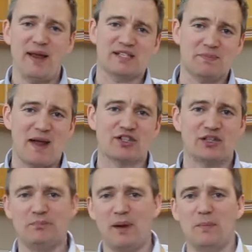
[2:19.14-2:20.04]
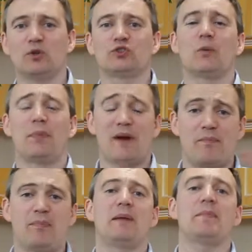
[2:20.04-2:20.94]
a bit of smashing, a bit more chopping and
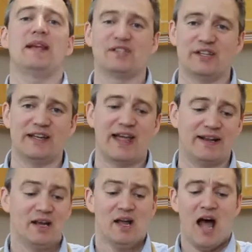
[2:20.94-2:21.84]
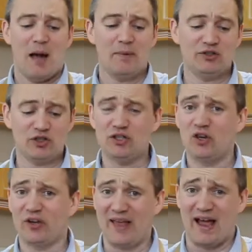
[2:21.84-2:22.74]
a big mix at the end. I mean, just
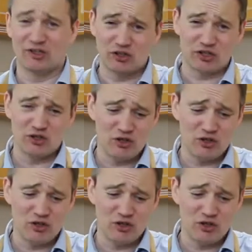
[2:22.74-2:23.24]
look at that. Just